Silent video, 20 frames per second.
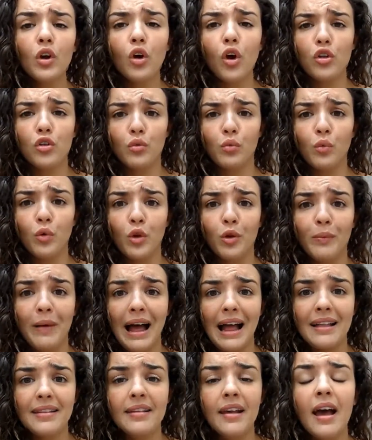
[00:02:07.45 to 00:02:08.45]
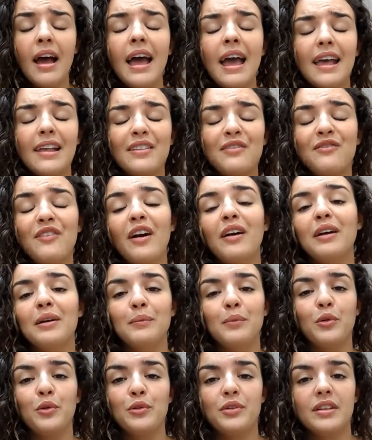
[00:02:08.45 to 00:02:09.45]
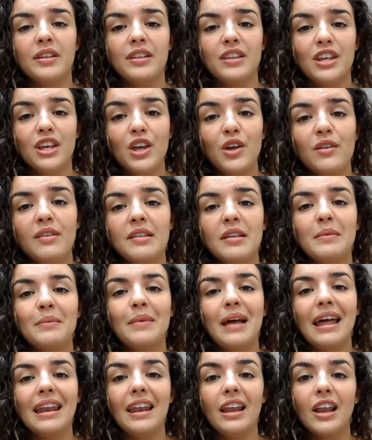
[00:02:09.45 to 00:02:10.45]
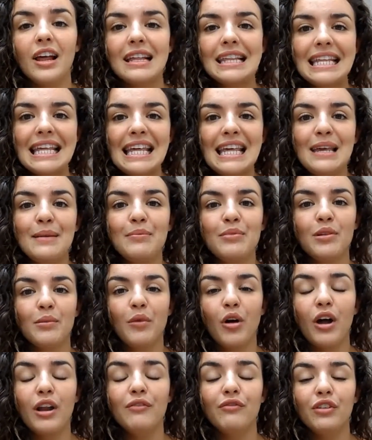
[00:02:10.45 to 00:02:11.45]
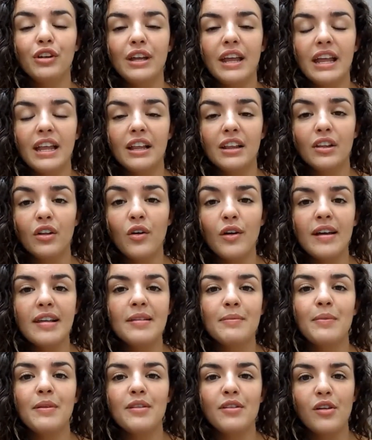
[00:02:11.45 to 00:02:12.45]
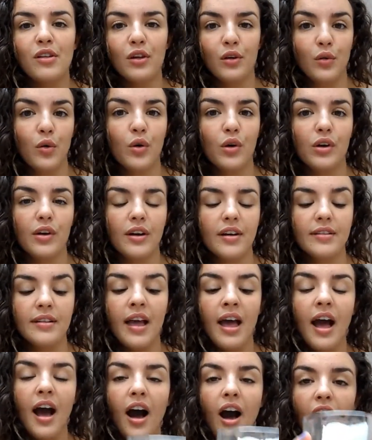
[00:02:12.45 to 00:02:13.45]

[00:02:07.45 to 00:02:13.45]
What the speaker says: cotton wool pads, it's very important to use them, and I like to keep them kind of looking nice but so they're organized.